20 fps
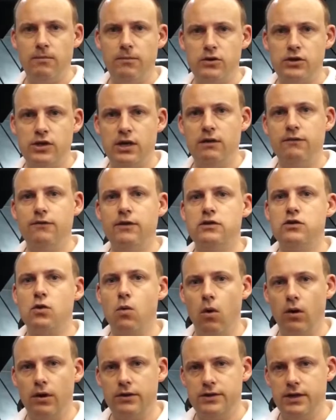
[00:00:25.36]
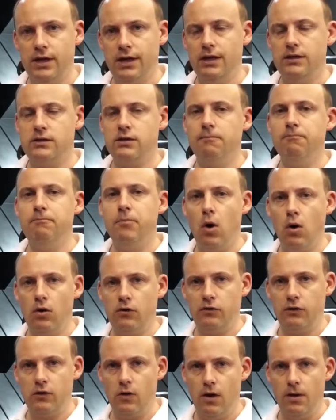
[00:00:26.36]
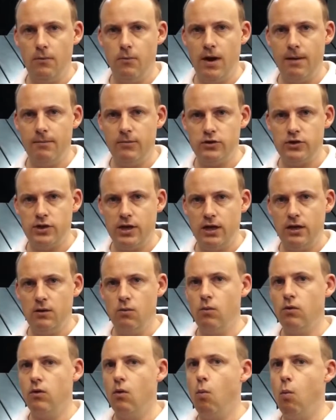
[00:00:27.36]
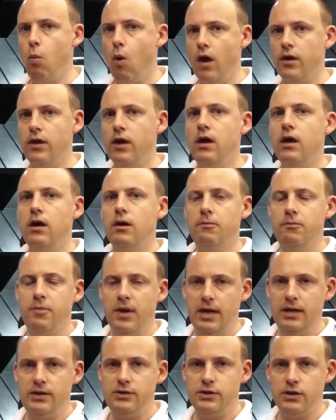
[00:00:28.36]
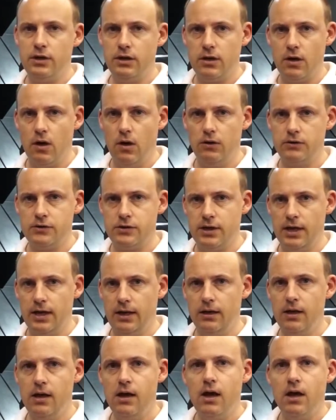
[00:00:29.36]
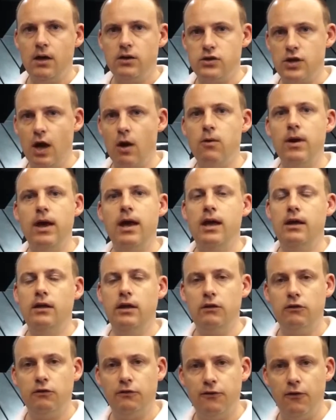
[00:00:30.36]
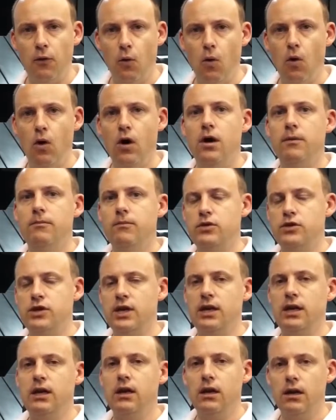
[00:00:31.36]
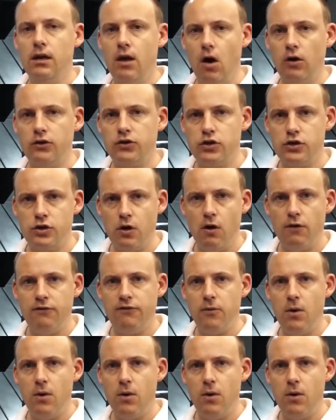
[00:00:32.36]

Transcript: a machine of this quality, it's a box guideway machine with a one-piece casting. So it is for machining large shaft